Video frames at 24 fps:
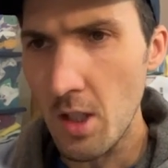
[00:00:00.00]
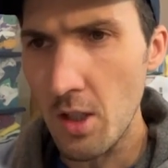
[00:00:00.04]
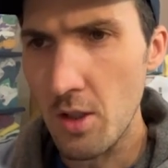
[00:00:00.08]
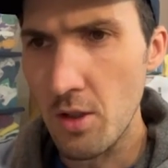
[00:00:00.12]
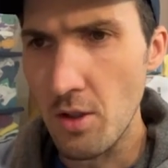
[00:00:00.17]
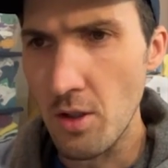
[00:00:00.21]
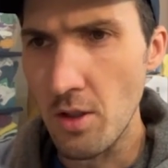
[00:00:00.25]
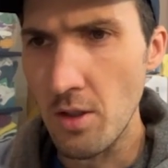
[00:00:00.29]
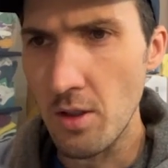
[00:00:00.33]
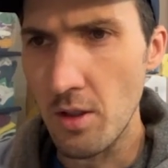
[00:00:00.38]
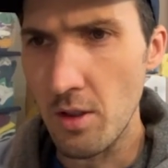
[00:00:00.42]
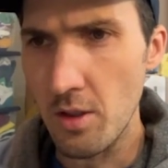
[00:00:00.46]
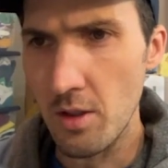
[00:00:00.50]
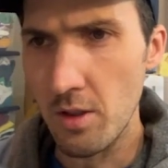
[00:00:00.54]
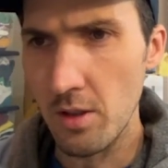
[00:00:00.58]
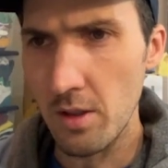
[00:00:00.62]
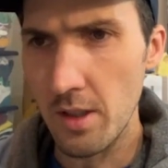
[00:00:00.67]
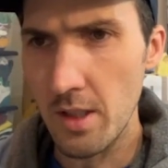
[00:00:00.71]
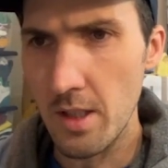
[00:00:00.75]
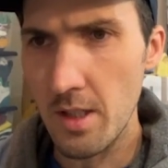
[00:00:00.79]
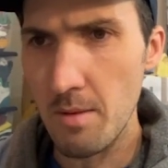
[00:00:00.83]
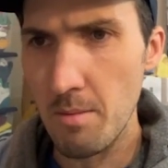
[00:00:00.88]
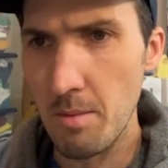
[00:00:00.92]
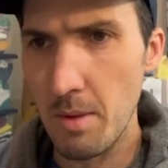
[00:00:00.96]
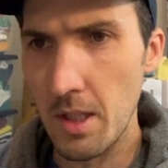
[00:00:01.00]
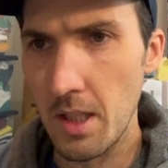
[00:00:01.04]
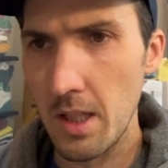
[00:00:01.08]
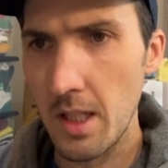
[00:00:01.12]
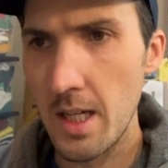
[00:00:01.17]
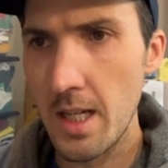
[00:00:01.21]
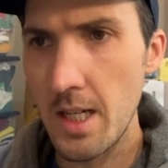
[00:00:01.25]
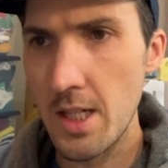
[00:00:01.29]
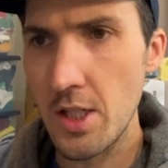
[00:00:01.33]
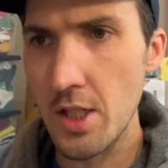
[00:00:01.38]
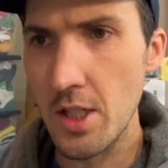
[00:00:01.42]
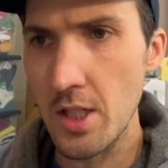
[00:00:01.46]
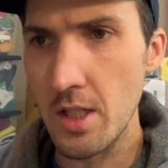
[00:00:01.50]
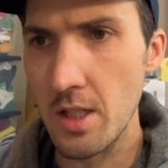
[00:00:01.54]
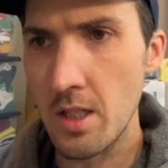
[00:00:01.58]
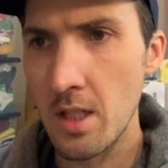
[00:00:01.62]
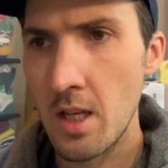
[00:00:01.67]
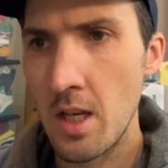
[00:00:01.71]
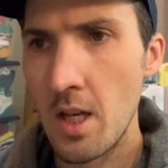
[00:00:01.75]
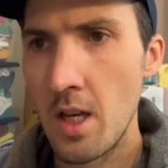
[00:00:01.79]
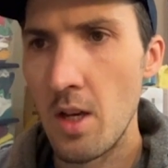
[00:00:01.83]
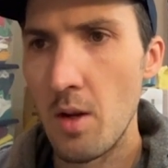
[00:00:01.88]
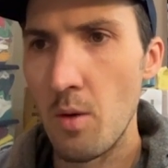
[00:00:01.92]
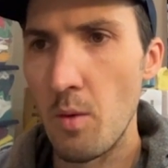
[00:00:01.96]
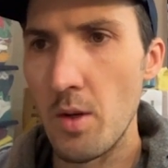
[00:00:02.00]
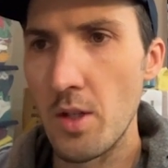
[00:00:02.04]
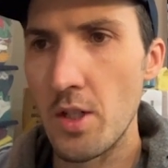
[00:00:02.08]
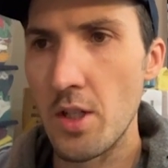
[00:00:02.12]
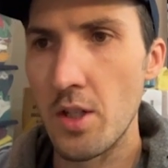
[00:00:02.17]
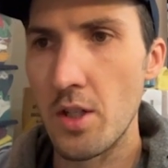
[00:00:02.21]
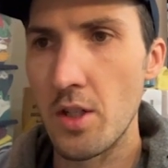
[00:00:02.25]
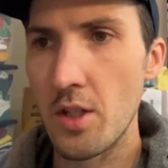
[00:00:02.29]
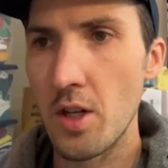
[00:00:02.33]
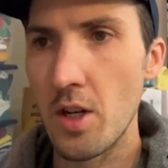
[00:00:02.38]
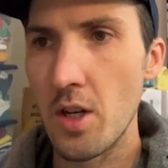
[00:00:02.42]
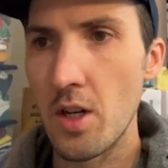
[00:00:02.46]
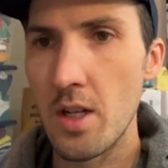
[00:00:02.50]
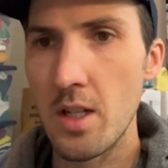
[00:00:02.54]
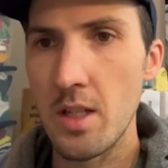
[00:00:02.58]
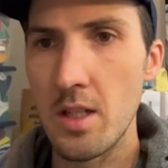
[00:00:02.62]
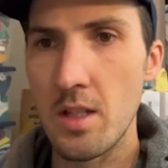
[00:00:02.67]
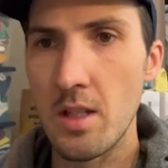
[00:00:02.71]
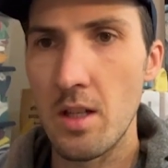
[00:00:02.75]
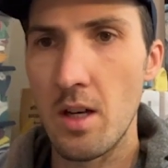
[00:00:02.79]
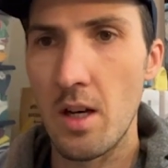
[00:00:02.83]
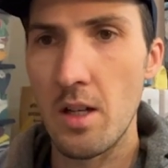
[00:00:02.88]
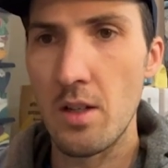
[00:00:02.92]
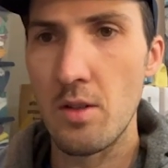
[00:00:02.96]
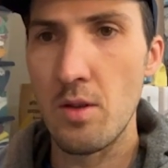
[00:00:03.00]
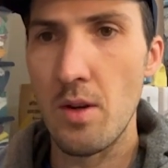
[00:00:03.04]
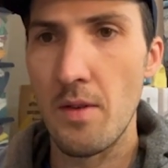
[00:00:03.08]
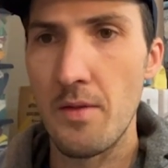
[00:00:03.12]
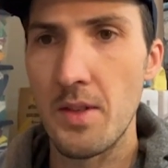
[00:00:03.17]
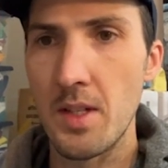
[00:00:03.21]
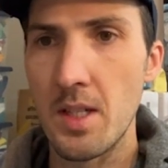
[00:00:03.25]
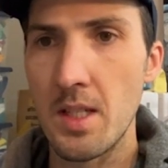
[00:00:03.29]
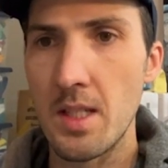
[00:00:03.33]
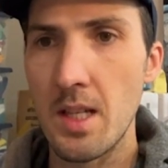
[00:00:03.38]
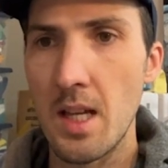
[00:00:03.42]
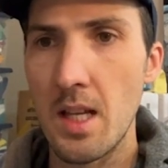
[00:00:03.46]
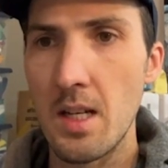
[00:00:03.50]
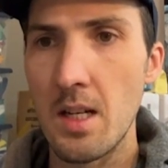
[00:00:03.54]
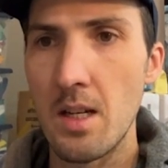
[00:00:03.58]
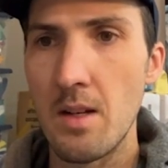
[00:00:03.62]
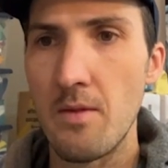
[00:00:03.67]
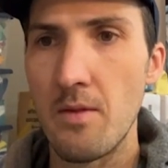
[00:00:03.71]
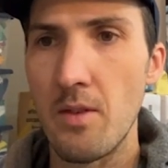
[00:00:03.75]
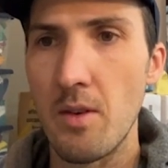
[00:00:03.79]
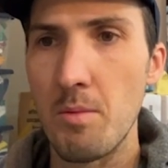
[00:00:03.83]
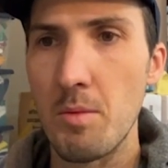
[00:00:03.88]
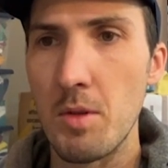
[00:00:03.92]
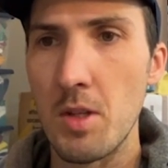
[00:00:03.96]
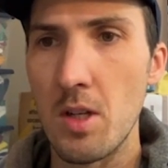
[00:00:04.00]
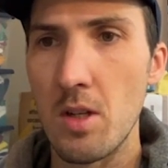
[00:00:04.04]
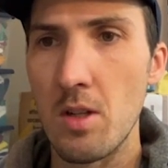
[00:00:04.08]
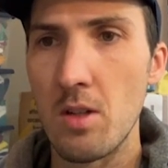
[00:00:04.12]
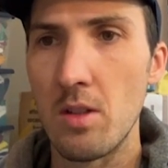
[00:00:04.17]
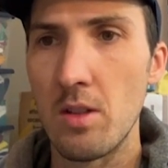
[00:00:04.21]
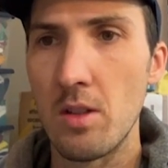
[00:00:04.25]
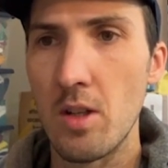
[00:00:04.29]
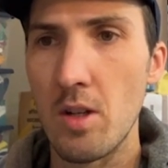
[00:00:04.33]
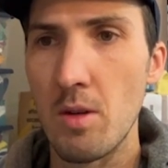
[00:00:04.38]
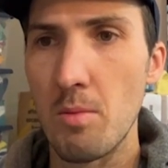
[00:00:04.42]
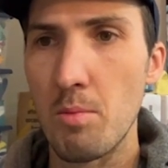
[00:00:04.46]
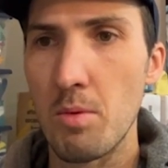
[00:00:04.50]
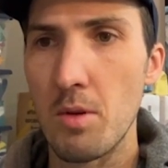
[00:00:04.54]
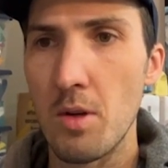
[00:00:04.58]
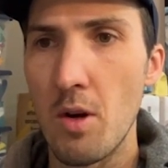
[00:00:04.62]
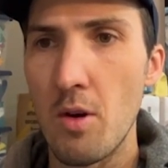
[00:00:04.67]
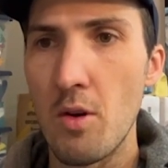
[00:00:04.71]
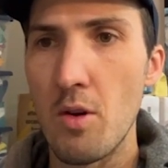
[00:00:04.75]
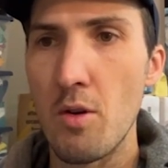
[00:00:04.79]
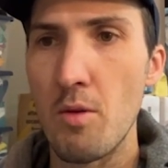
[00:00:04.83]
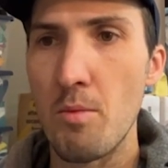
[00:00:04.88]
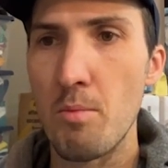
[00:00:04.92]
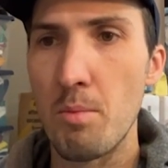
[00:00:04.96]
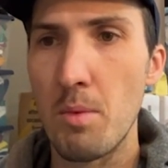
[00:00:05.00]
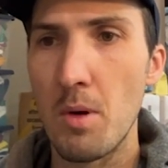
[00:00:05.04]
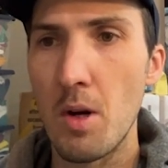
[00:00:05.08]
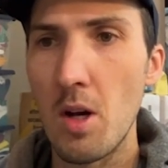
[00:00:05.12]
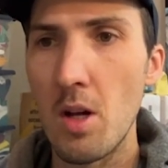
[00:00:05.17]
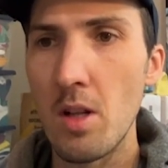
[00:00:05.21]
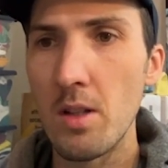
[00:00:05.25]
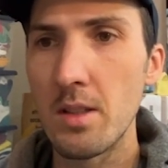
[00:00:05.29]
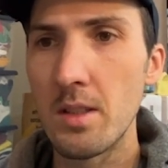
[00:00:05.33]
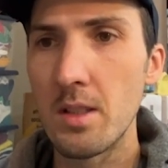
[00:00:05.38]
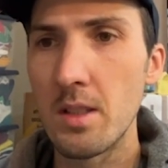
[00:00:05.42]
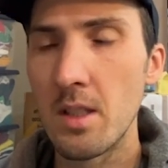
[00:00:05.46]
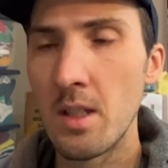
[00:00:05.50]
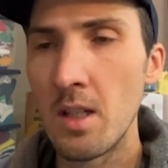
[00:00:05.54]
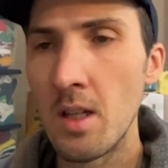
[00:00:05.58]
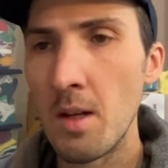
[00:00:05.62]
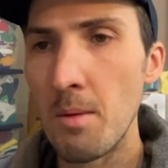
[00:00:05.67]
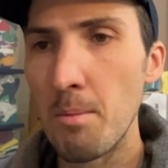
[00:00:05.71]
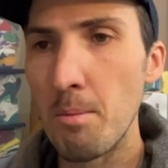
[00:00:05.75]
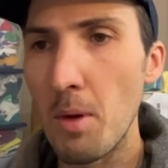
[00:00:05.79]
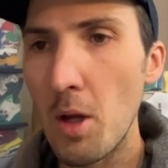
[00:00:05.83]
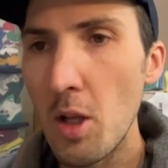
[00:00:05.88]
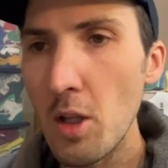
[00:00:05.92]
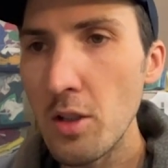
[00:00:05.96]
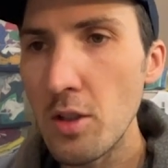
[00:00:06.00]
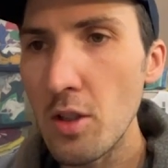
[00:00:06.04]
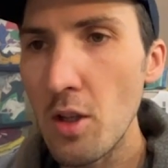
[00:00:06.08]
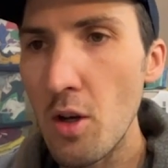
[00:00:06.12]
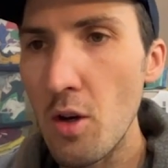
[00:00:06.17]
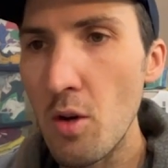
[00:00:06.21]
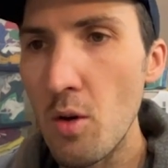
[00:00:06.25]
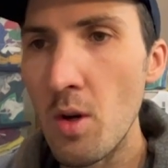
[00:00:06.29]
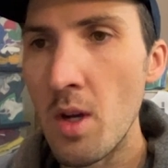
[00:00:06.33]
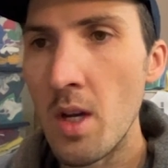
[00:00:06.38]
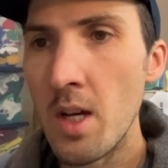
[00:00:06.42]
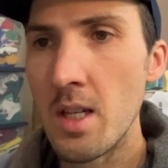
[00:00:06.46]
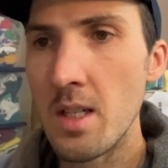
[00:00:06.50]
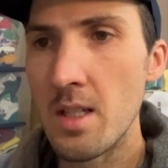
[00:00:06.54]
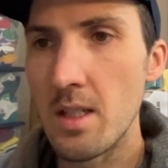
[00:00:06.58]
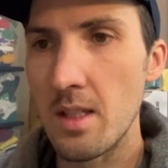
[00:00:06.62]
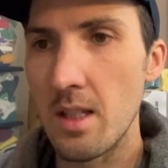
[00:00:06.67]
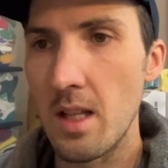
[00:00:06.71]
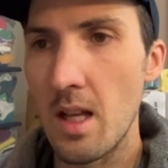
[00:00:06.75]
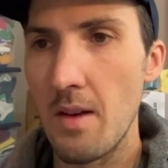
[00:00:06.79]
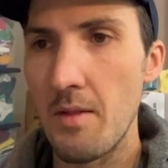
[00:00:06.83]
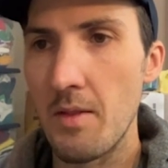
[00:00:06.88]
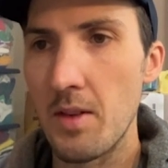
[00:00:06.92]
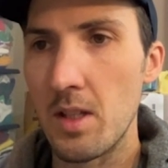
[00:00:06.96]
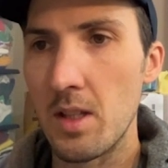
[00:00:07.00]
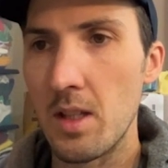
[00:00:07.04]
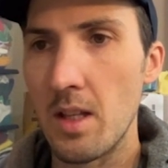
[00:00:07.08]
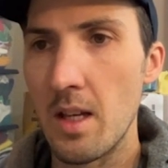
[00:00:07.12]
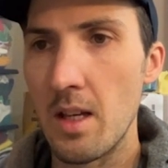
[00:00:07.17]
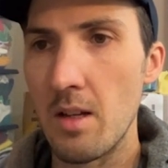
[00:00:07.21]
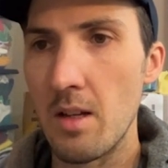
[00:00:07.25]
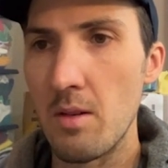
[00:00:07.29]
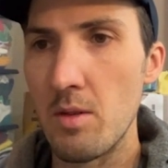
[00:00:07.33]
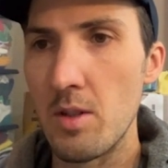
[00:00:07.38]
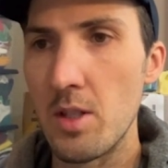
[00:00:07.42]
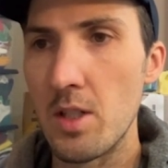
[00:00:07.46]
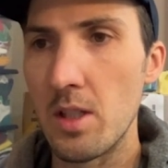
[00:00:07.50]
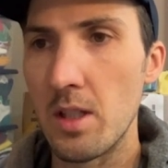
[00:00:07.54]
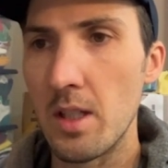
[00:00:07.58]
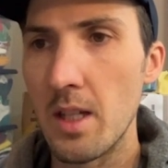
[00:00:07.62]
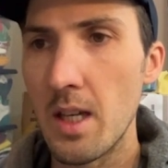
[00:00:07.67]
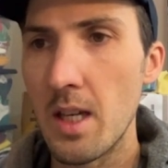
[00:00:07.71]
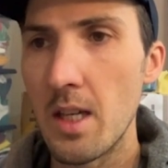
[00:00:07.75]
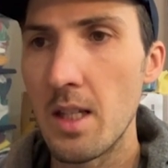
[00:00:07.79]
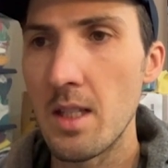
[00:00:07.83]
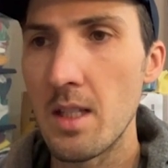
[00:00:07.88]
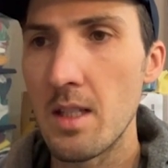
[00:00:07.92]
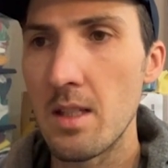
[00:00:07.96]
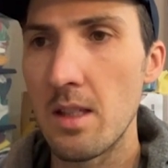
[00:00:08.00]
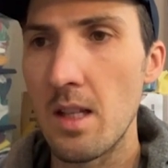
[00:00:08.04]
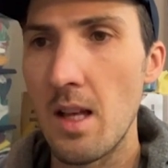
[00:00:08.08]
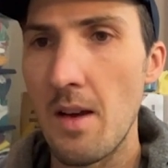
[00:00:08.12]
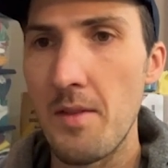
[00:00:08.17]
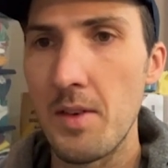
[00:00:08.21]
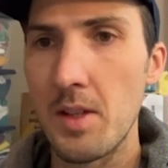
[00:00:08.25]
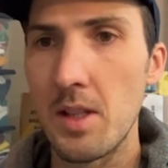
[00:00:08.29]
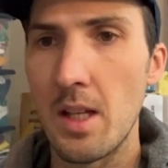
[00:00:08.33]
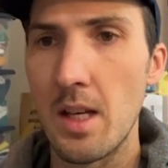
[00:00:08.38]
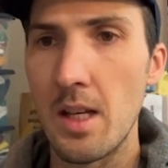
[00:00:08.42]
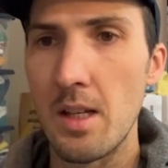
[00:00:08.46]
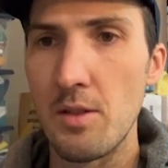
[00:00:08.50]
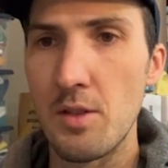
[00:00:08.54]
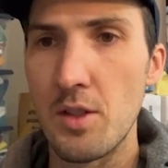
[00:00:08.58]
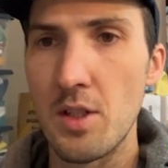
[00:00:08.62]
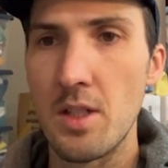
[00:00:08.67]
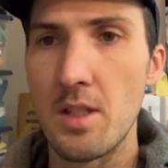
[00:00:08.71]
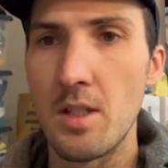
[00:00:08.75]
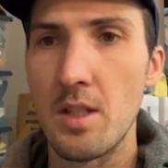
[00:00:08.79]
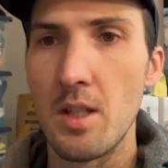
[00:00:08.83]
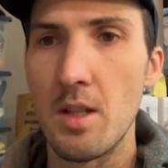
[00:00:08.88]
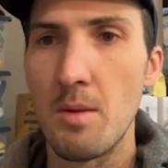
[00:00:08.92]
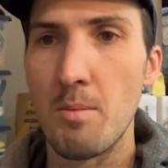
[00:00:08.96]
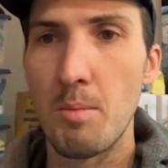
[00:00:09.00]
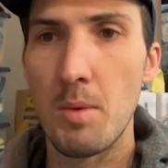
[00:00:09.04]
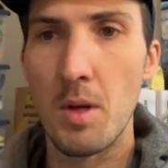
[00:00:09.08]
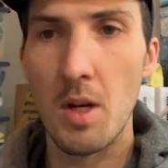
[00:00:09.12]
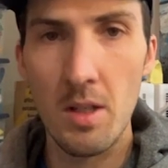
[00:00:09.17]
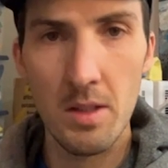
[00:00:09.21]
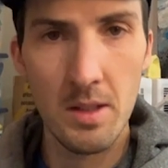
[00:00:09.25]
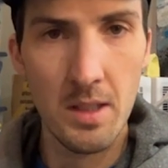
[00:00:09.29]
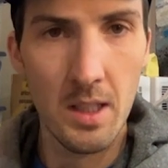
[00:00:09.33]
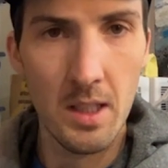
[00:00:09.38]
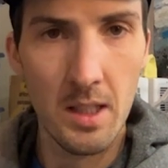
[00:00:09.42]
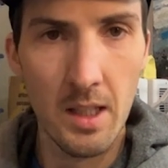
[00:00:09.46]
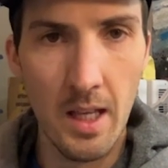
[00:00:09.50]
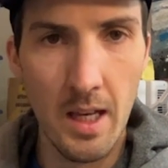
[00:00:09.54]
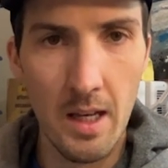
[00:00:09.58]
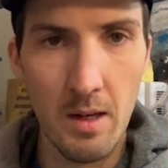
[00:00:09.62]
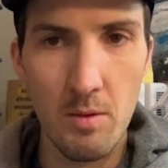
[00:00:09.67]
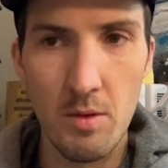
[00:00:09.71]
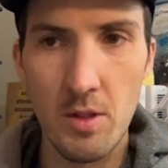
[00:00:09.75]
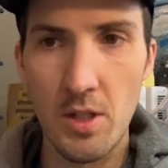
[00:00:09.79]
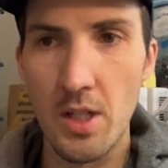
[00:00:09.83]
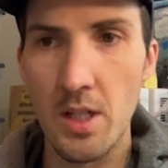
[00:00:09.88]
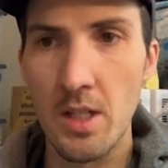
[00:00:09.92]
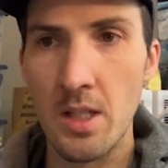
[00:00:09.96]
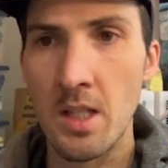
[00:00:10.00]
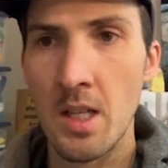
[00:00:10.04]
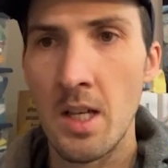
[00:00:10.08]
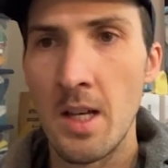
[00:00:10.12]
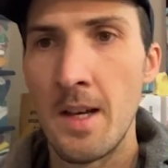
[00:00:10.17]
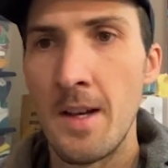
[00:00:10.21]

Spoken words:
during the early Middle Ages, which in turn is thought to have descended from the earlier Balto-Slavic language, linking the Slavic languages to the Baltic languages